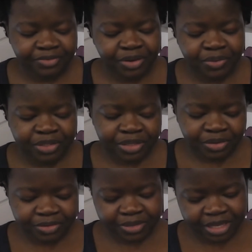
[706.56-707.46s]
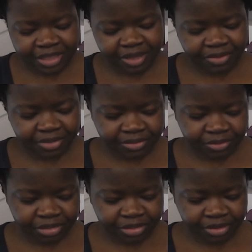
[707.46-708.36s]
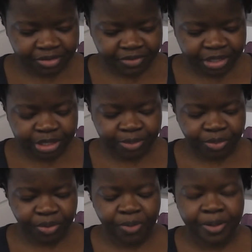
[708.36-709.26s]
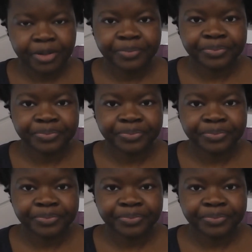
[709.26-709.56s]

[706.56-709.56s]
no one told me that this was a vegetable korma.